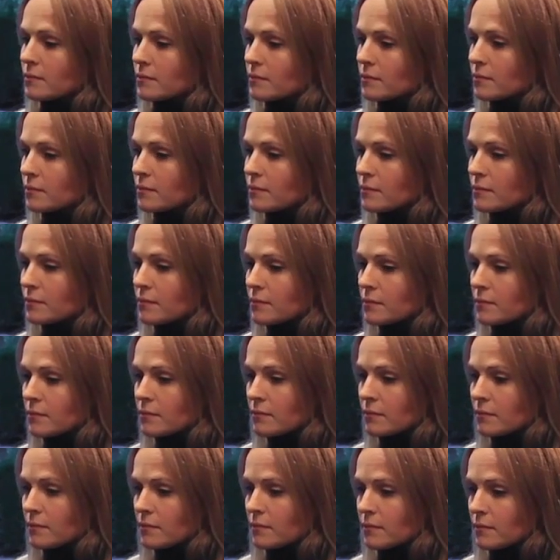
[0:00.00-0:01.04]

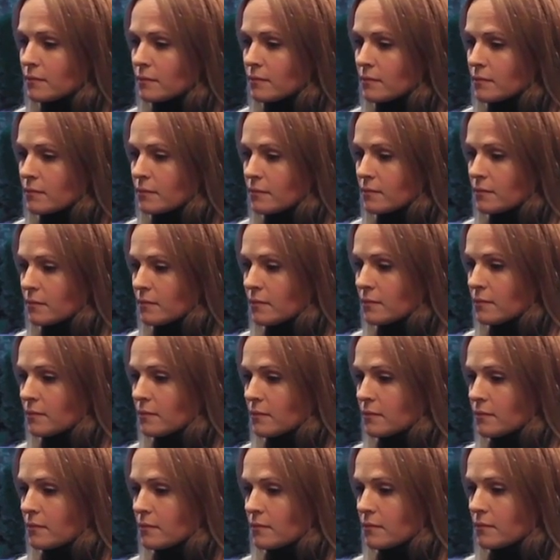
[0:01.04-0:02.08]

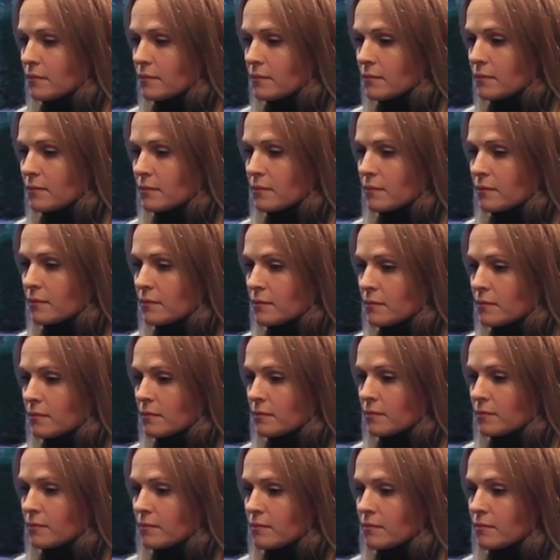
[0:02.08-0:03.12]

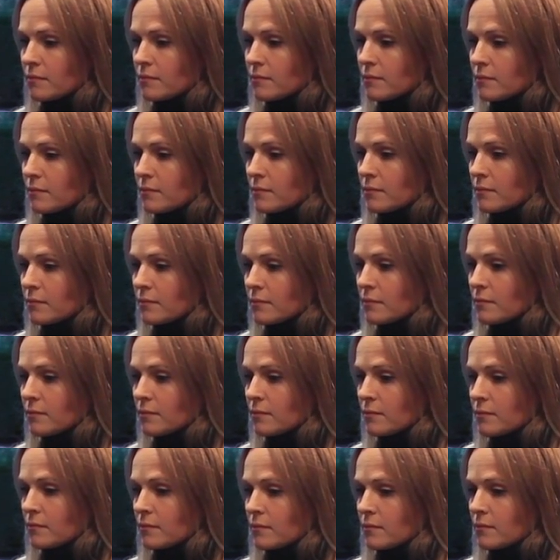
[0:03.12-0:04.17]

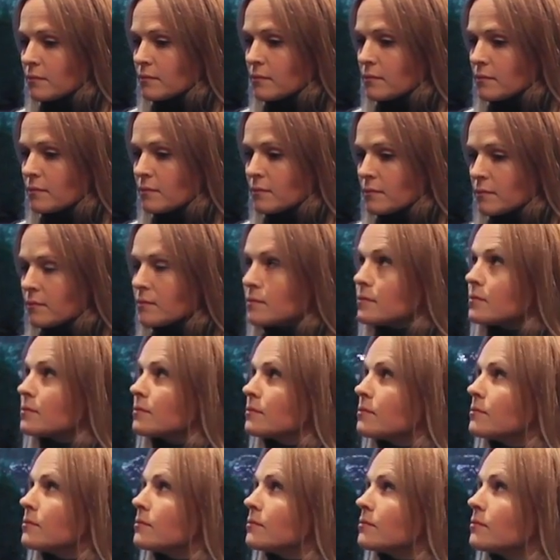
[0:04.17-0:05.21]

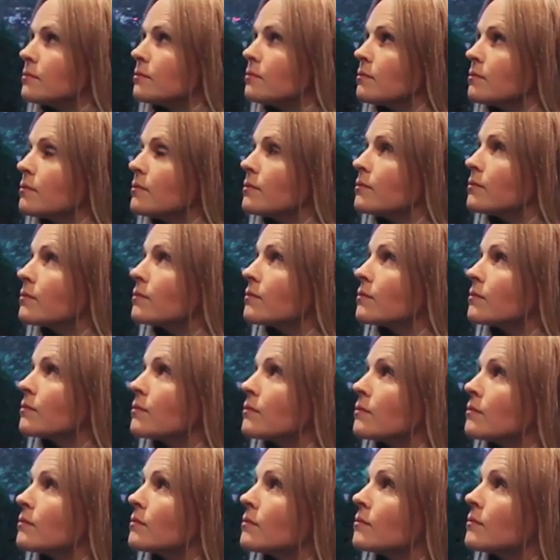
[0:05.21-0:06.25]

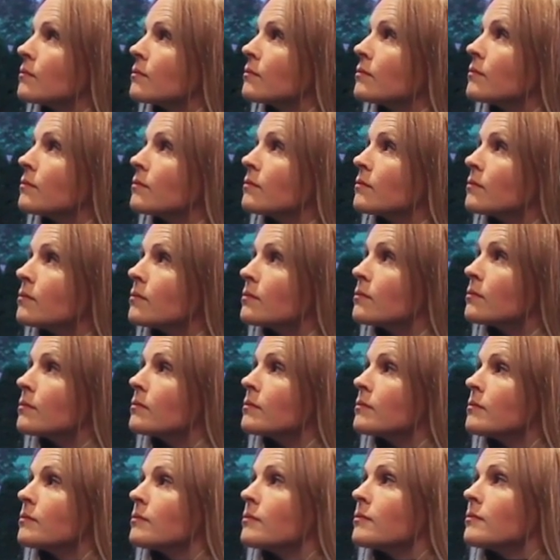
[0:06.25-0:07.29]

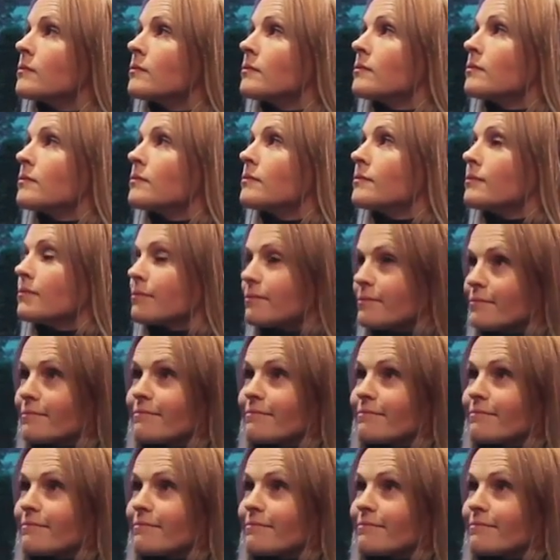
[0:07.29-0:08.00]
No words are spoken by the person on screen.